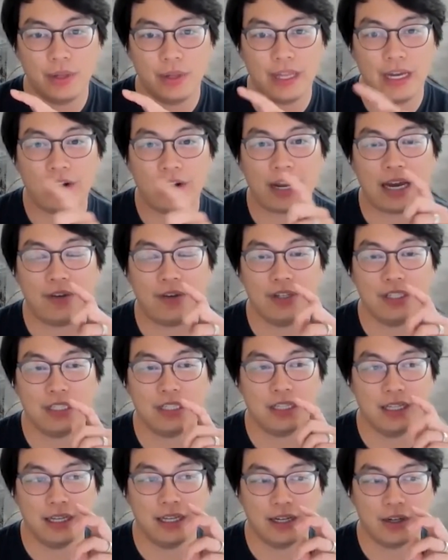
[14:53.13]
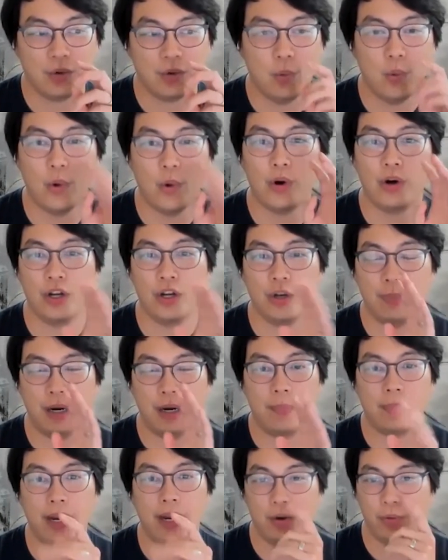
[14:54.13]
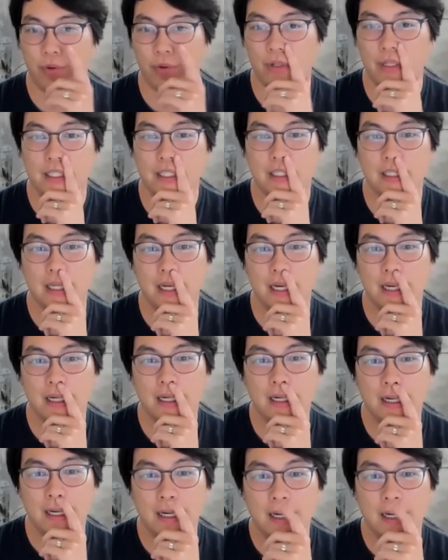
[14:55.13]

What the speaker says: Without having to like worry about payroll, let's say.